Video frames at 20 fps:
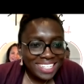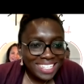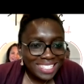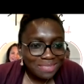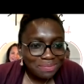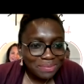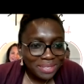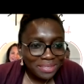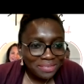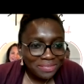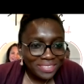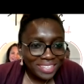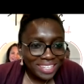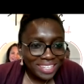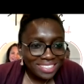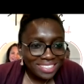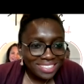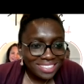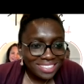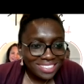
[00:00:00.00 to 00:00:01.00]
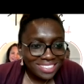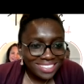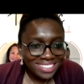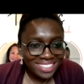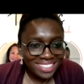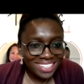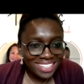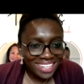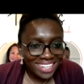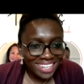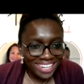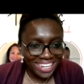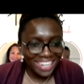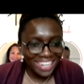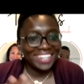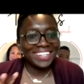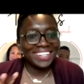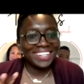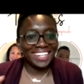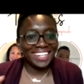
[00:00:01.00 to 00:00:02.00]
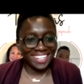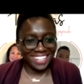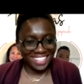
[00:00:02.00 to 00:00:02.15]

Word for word: it's perfect. You're yeah. welcome.